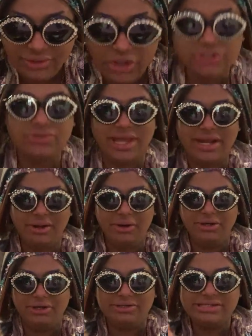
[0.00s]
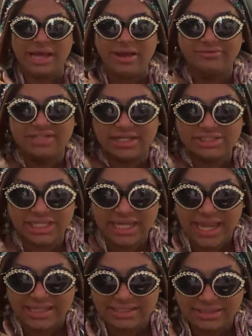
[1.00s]
Could you like hurt yourself touching
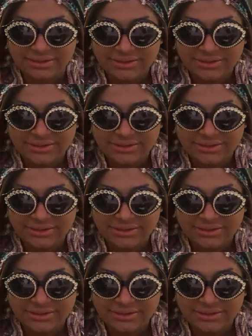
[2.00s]
it?